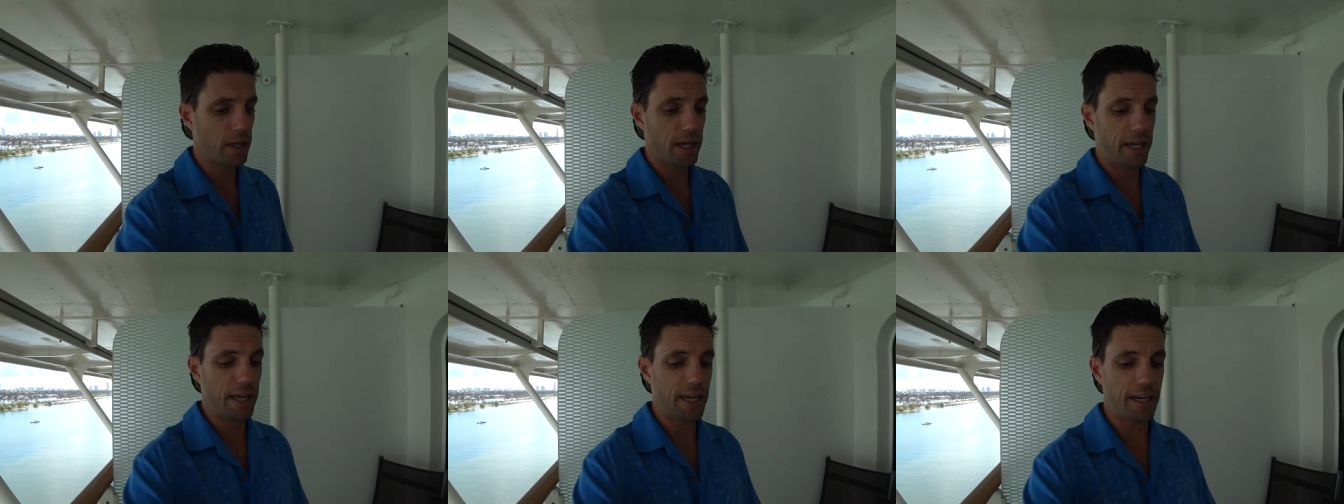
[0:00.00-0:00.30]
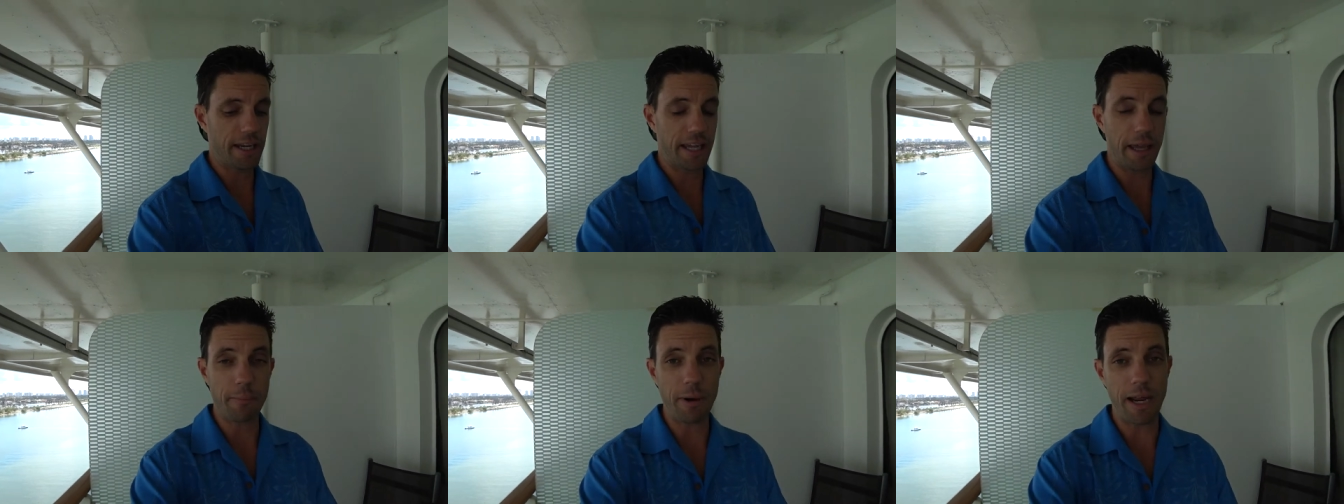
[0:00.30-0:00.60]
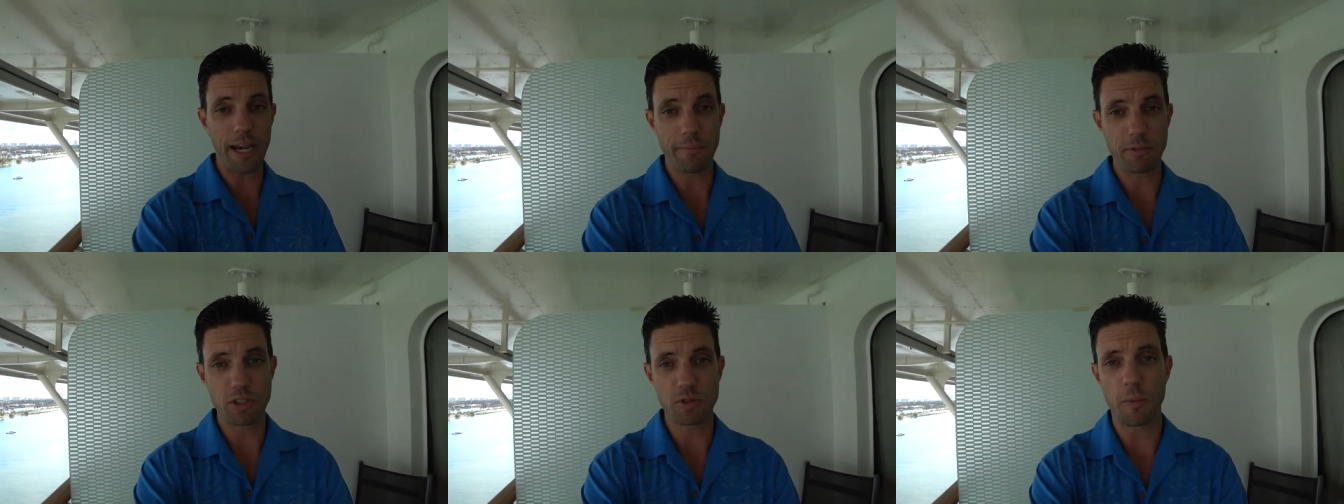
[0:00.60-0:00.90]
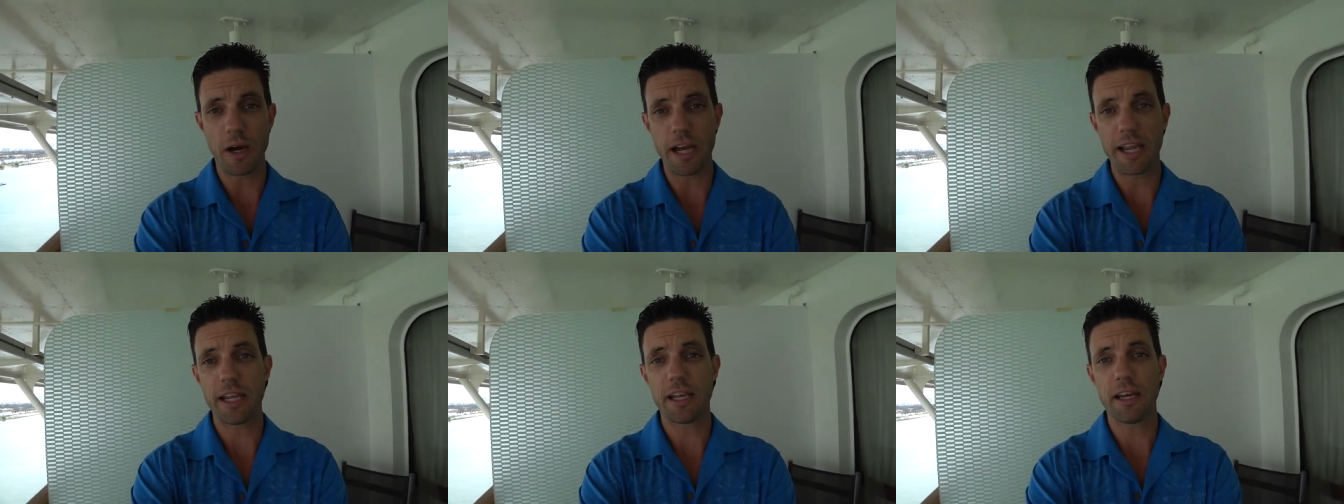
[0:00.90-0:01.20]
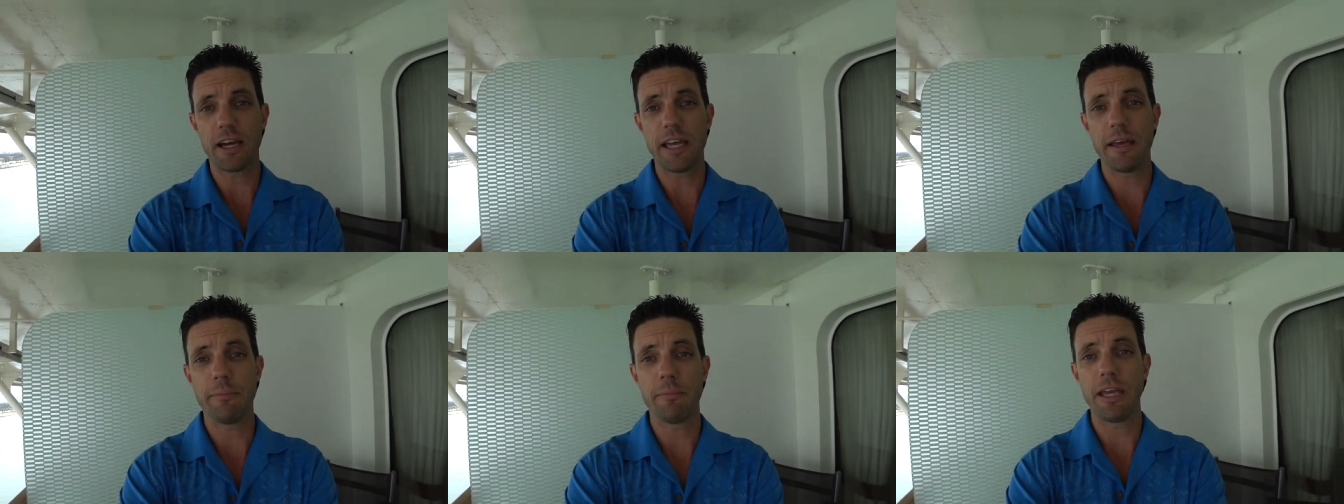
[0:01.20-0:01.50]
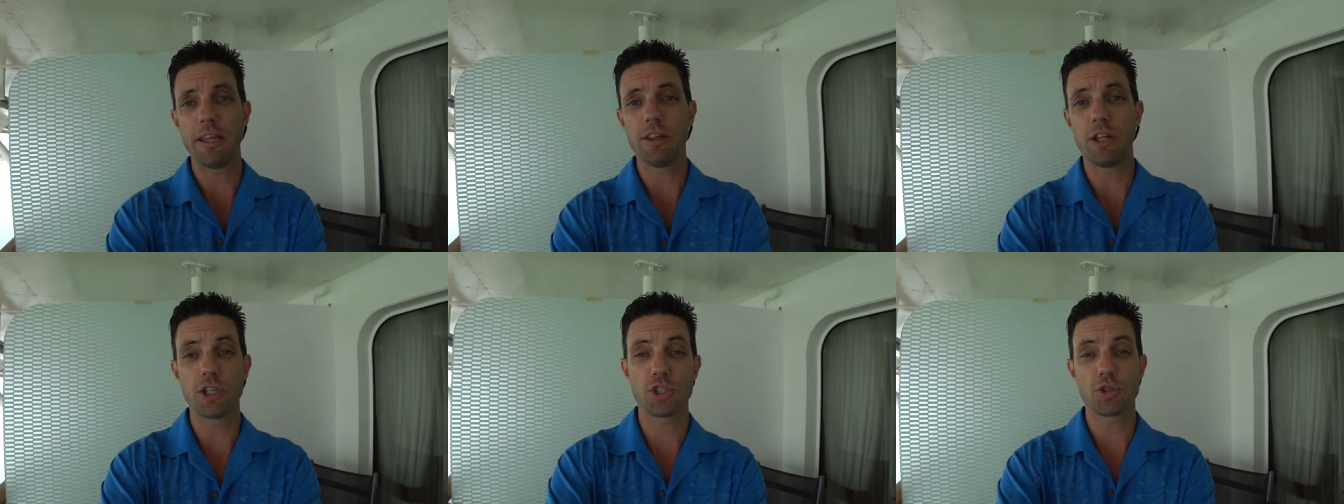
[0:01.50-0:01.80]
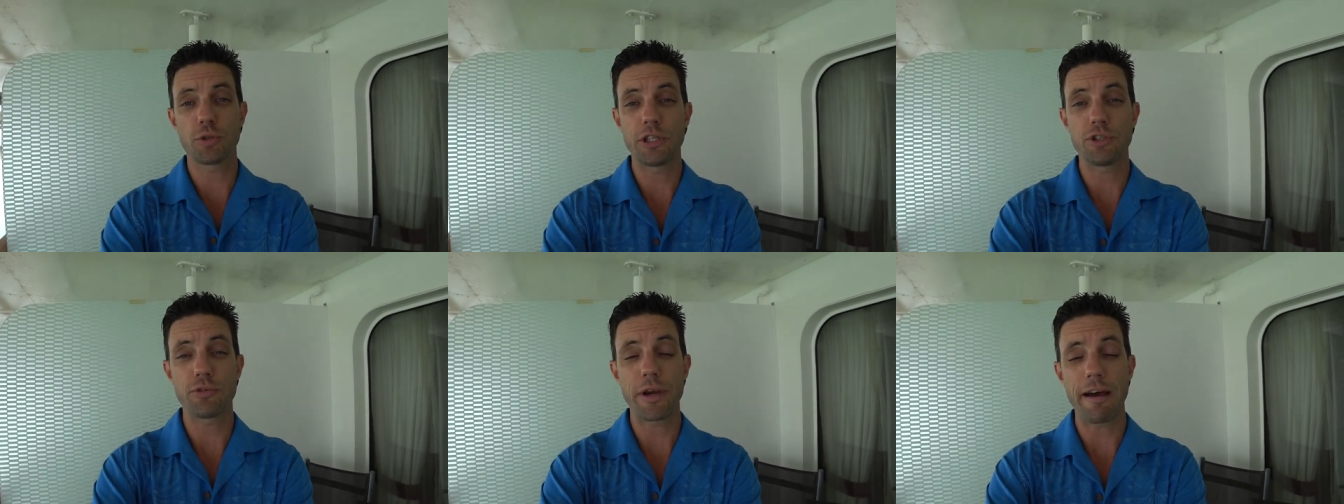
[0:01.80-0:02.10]
And again, my name is Mike. I am a
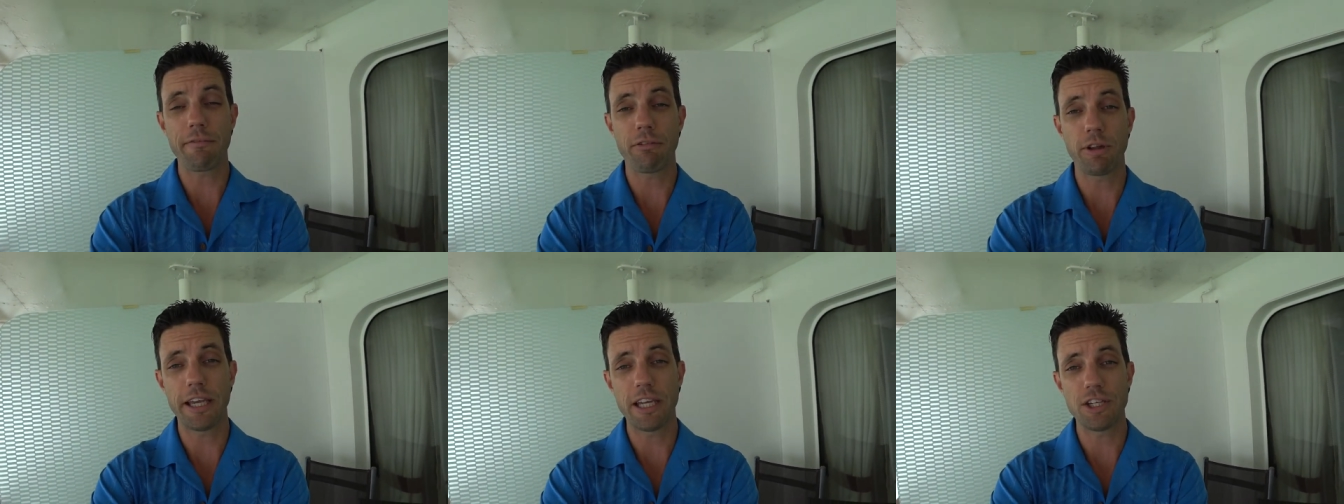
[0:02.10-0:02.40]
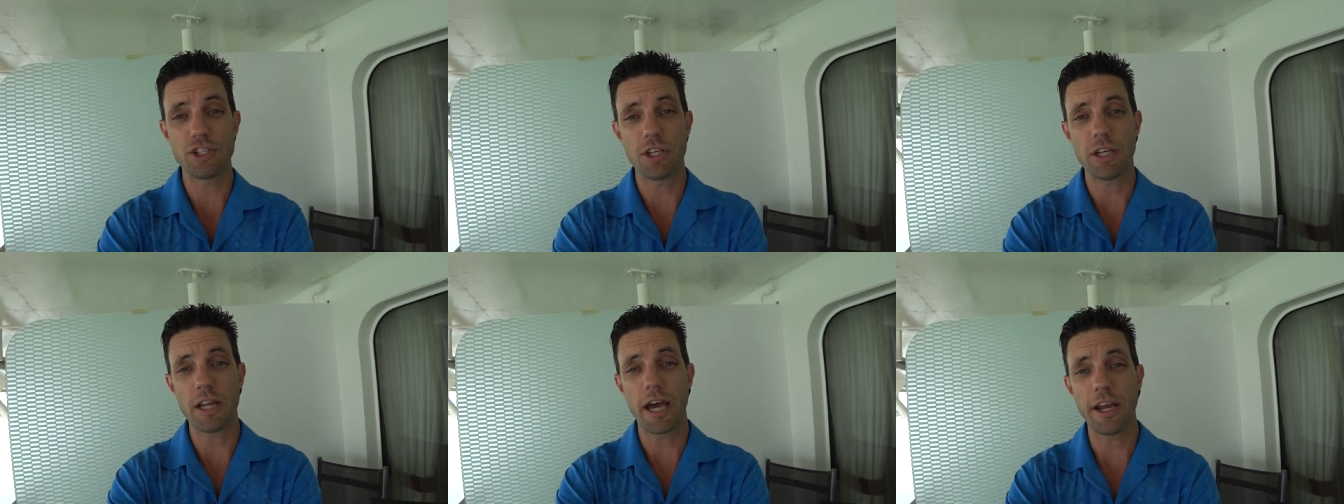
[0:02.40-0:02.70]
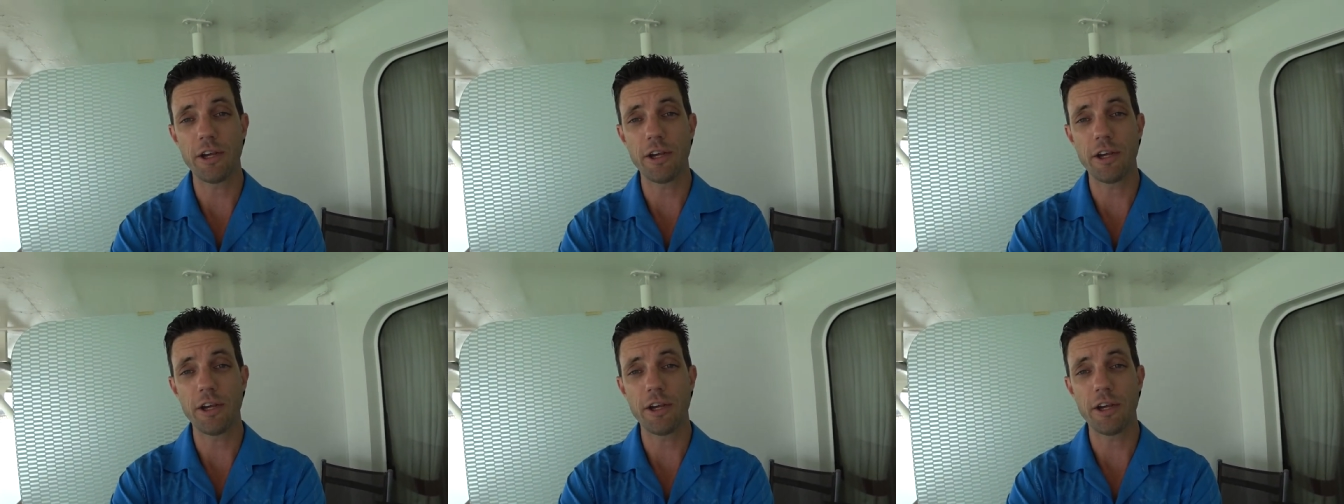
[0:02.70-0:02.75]
luxury travel agent.